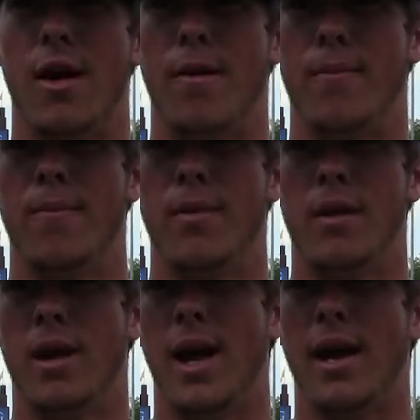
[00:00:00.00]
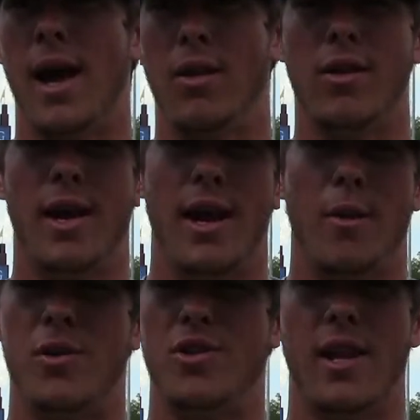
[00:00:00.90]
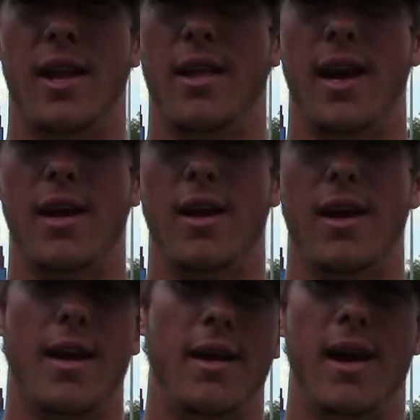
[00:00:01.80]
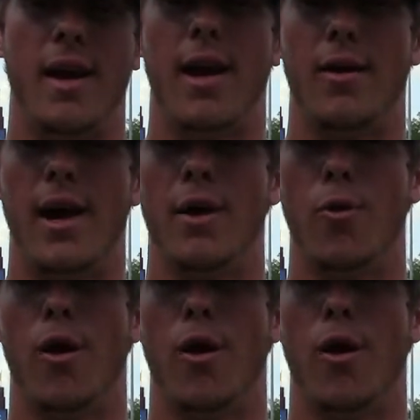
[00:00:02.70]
And luckily I got a pitch that I could hit, and I hit it